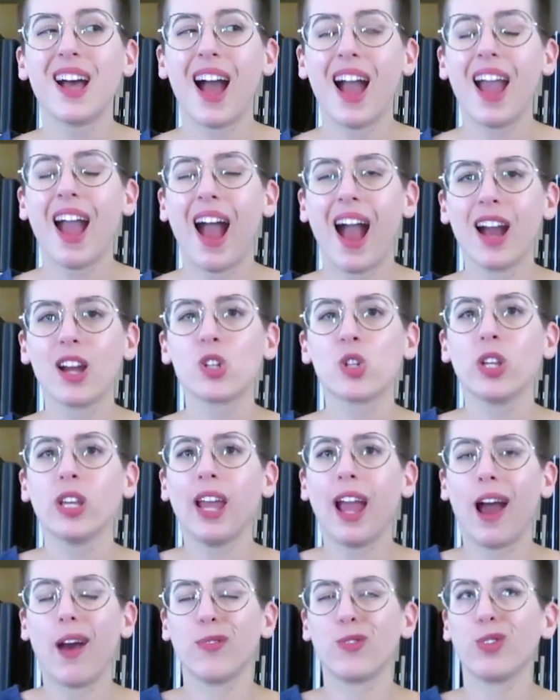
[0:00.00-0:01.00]
I
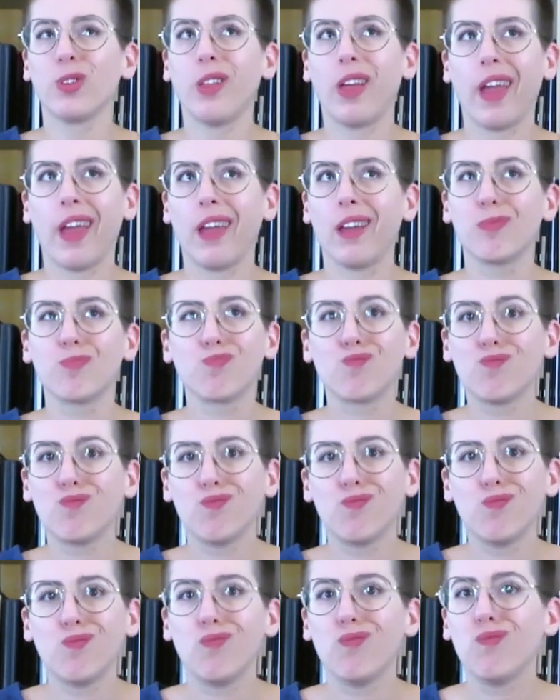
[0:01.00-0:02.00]
actually, after like
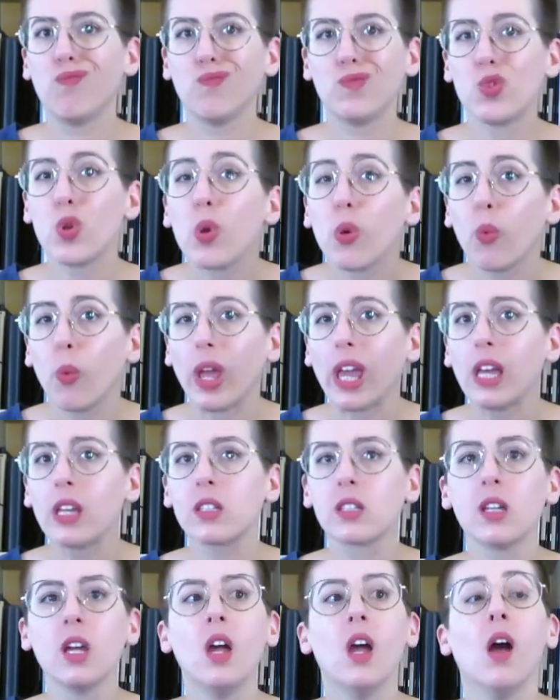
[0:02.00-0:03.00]
2
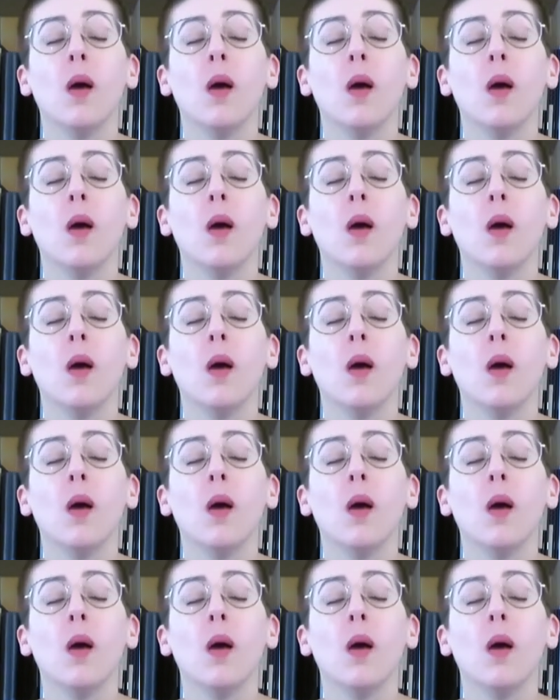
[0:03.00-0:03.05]
weeks,